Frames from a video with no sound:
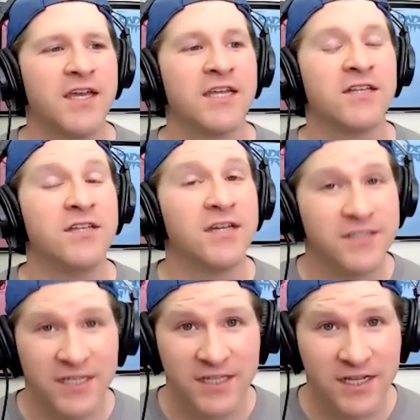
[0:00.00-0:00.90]
It does
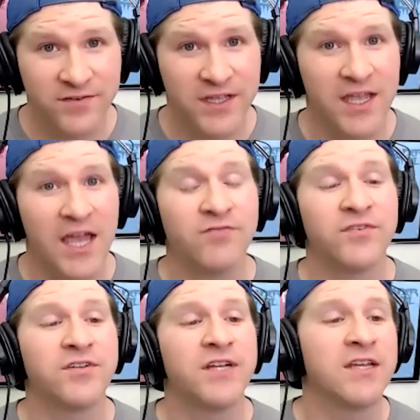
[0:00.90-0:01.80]
take a lot of
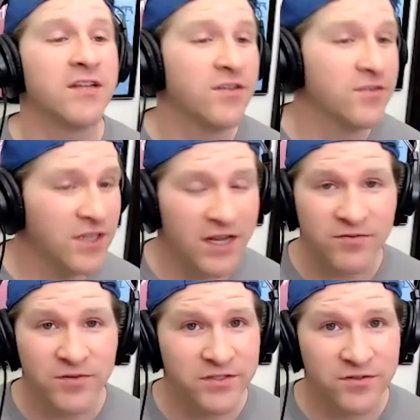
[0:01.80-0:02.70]
effort, and there's a lot of
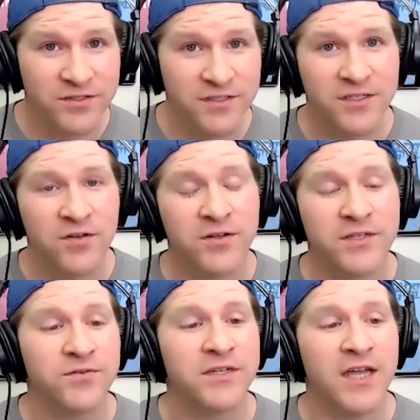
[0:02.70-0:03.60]
resources that go
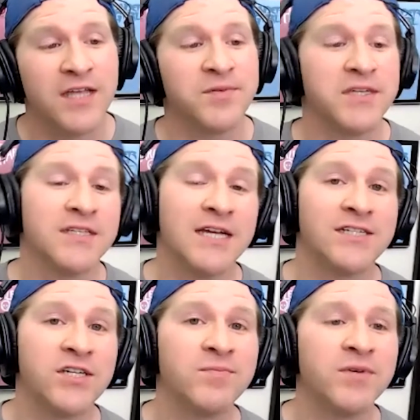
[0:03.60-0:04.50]
into it. Cosplay is not
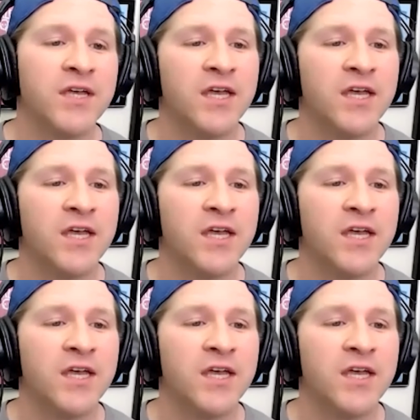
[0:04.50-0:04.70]
cheap.